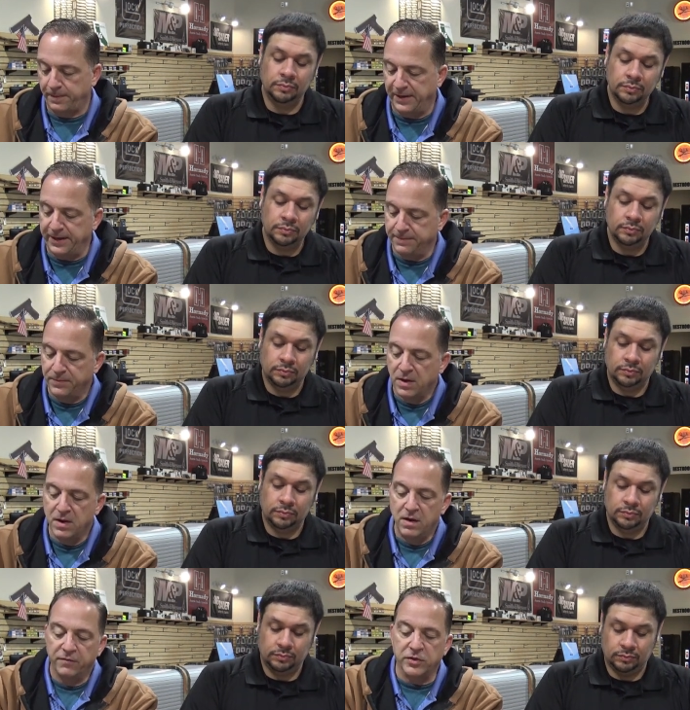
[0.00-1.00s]
Speaker 1: Okay.
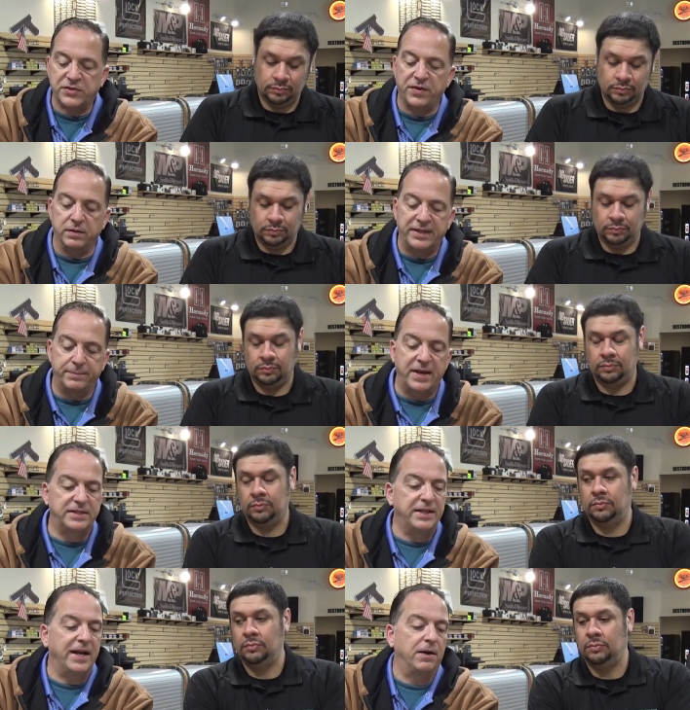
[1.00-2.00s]
First of all, take a
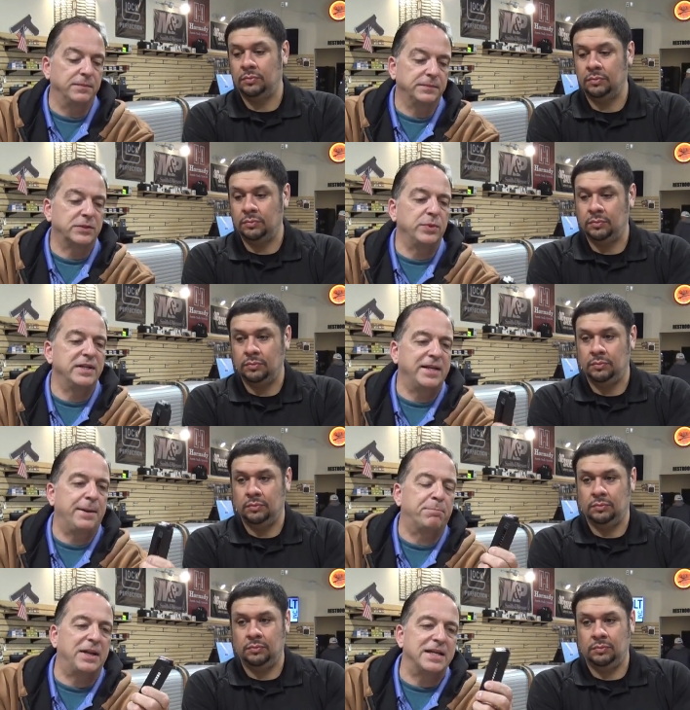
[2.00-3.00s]
magazine out. This one is
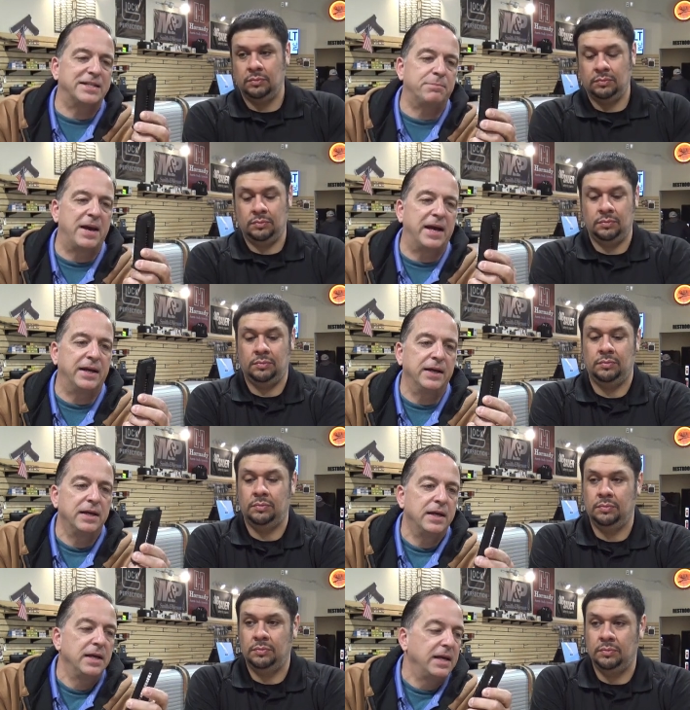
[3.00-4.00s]
a plastic mag,
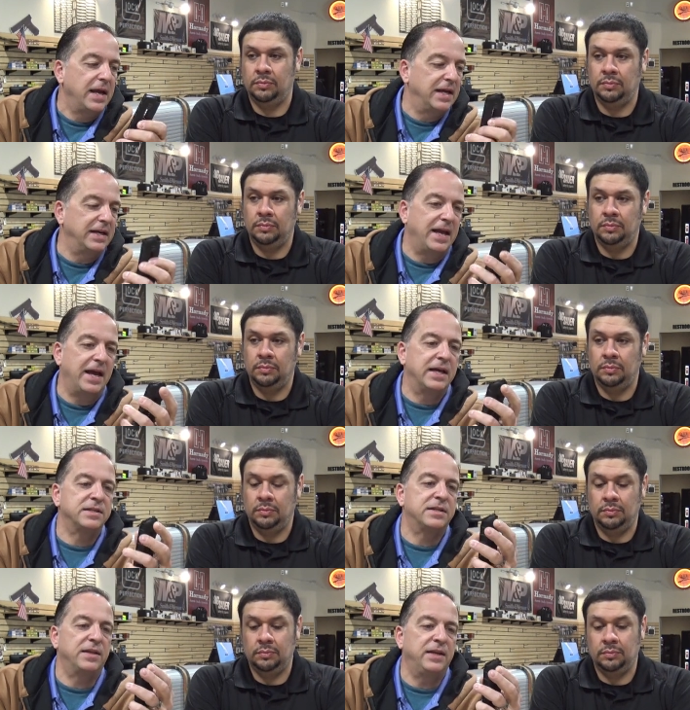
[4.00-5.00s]
and it
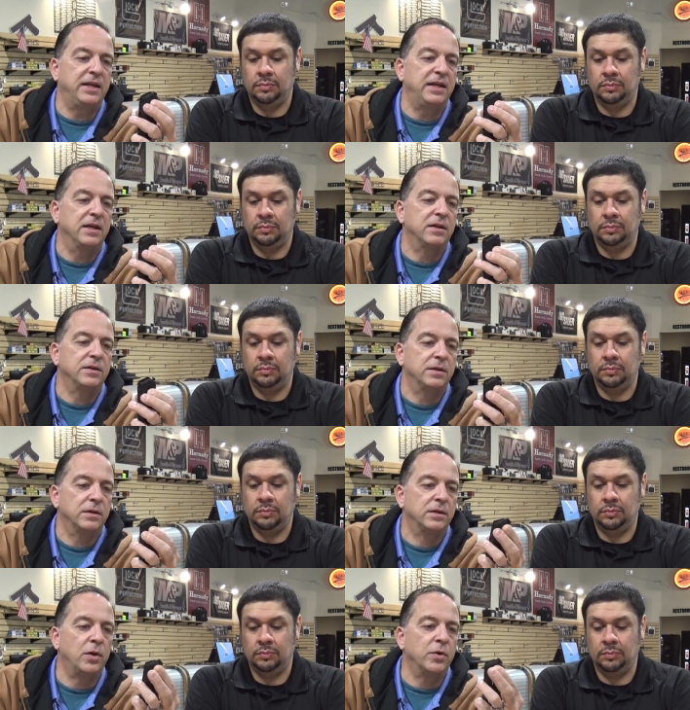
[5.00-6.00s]
has the
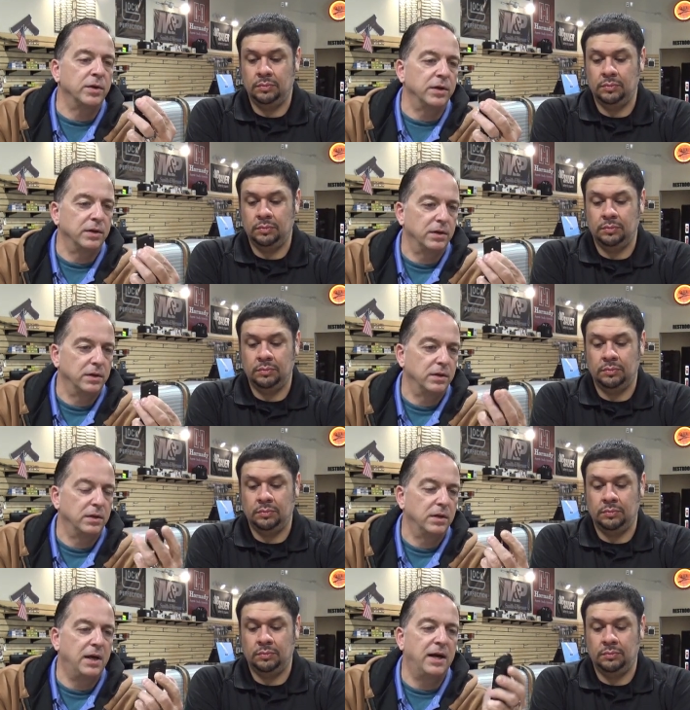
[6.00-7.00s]
loader
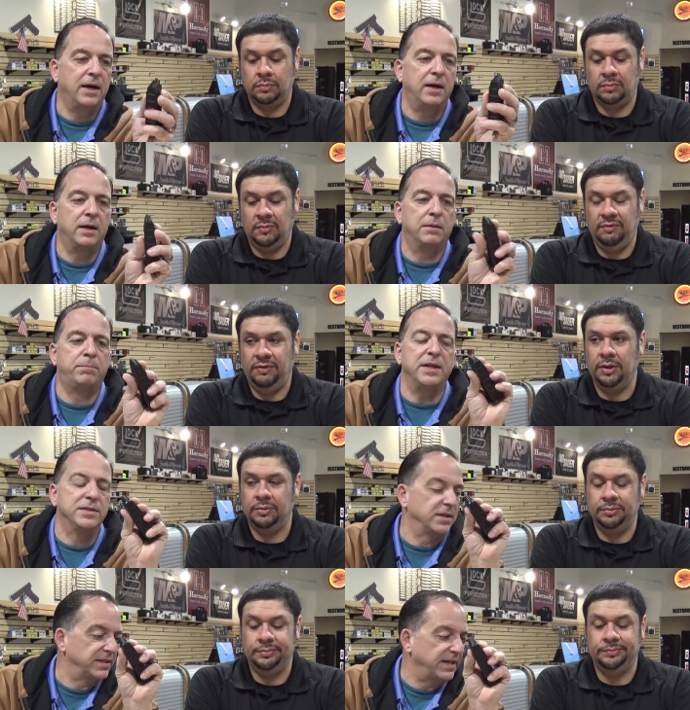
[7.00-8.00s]

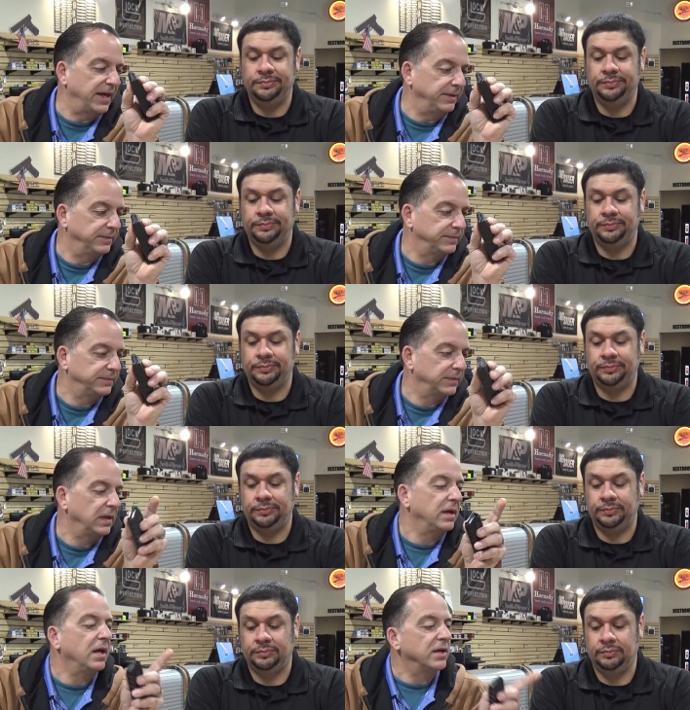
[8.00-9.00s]
buttons on the side.
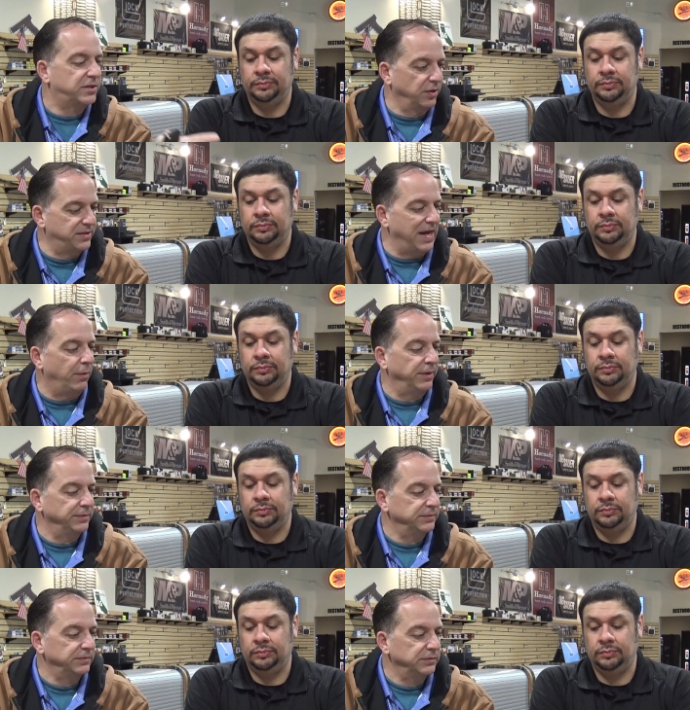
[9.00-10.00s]
So does that one.
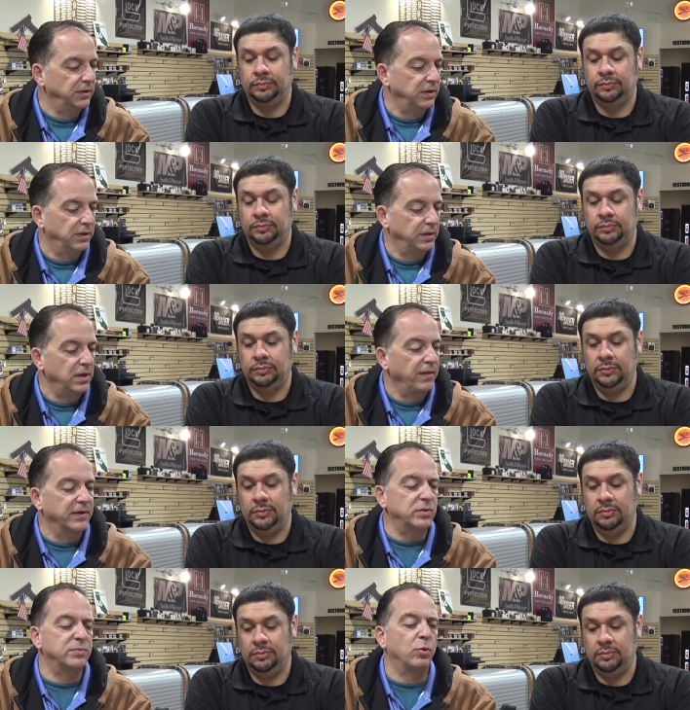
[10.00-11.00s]

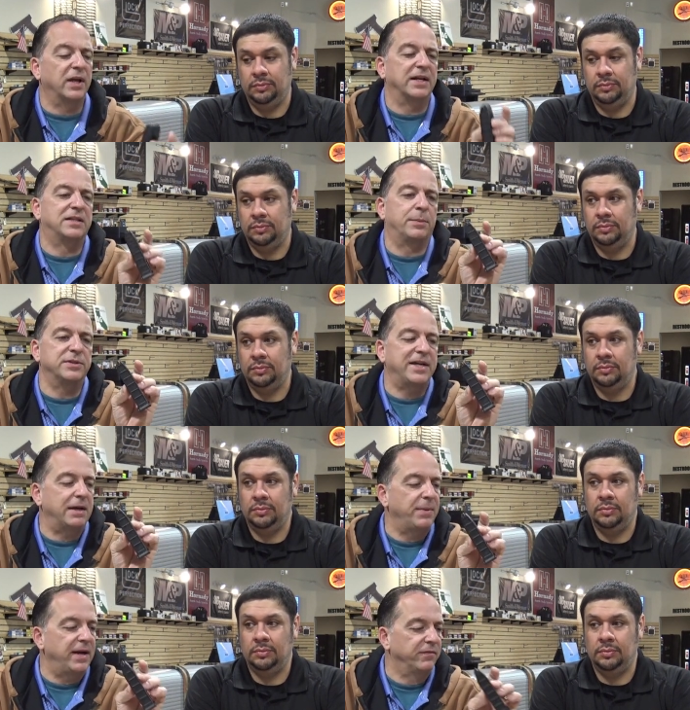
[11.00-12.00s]
This one's more like a double
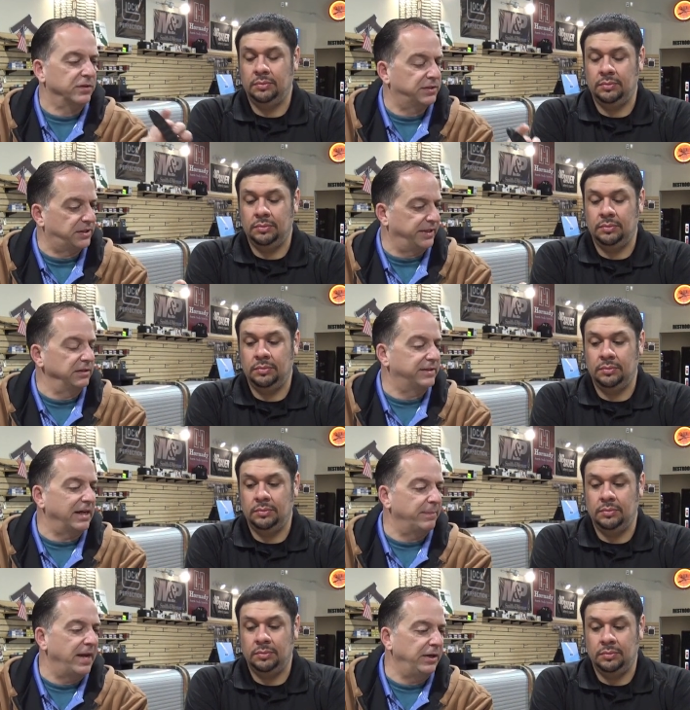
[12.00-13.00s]
stack mag versus a single
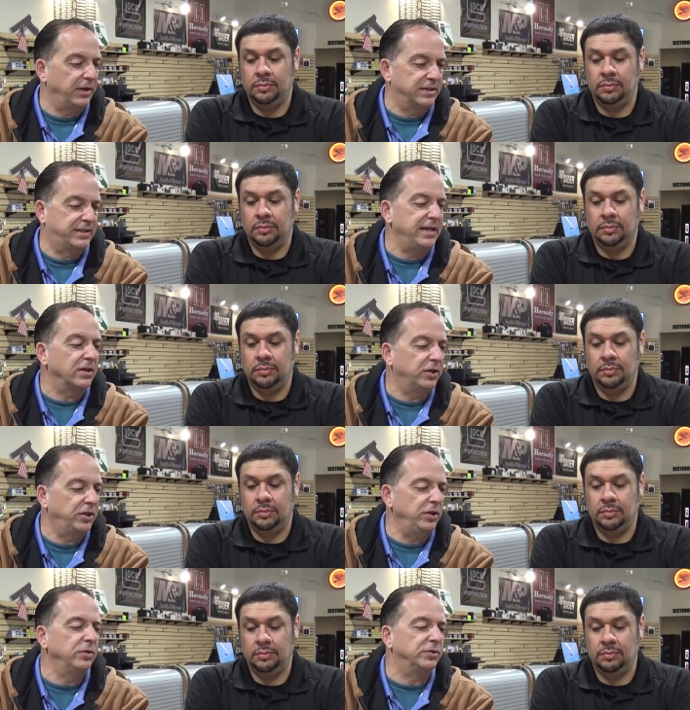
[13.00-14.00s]
stack mag. You can see the
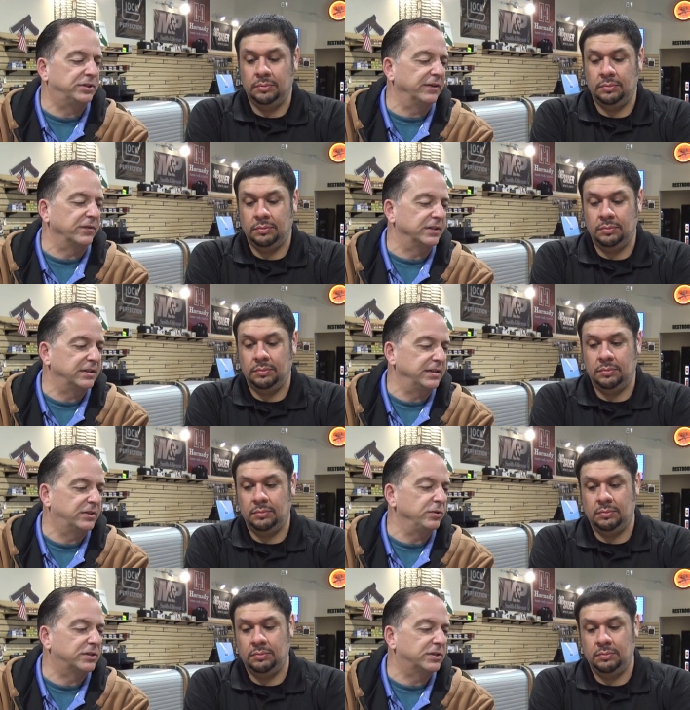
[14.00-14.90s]
huge difference in these two